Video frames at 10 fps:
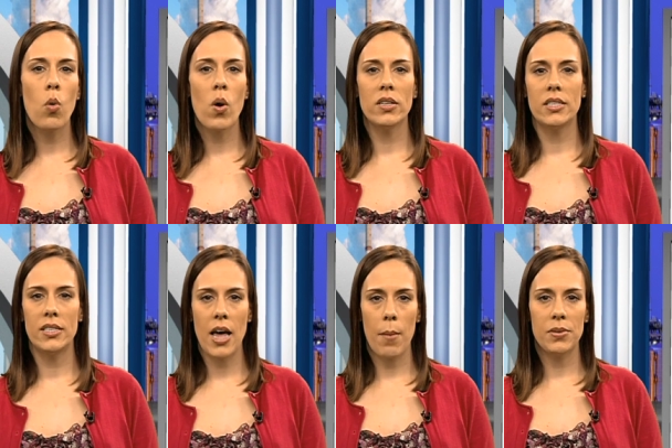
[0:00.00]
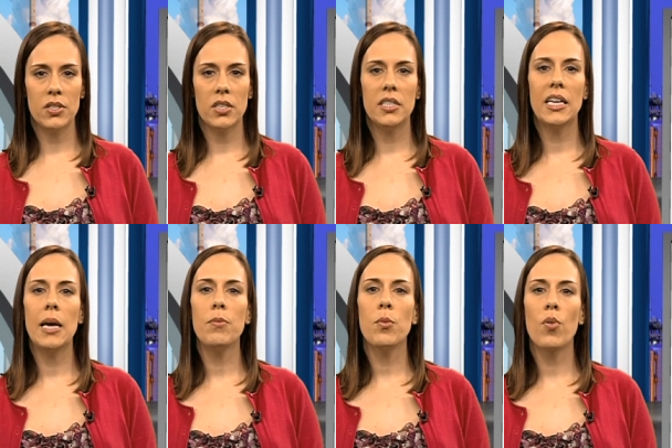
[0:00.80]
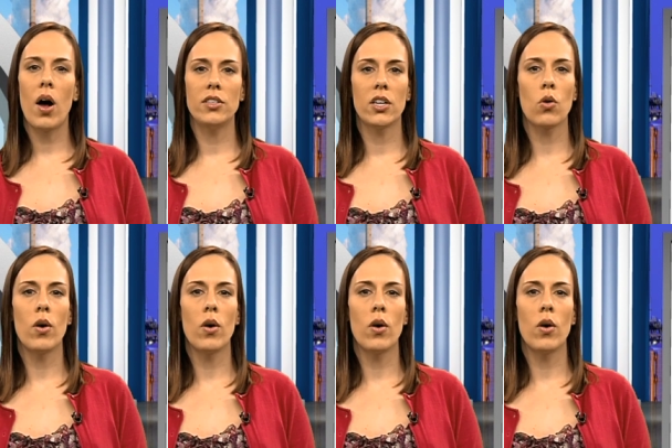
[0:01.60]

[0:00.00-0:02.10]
important steps to keep the project